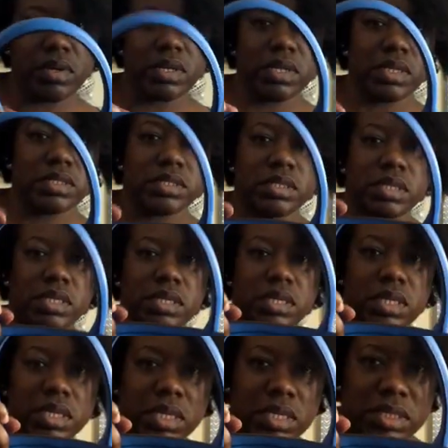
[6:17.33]
is
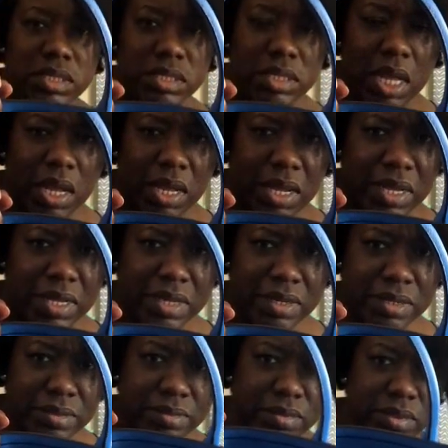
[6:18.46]
the
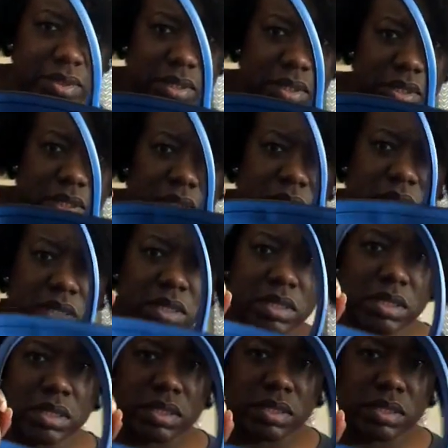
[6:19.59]
inside it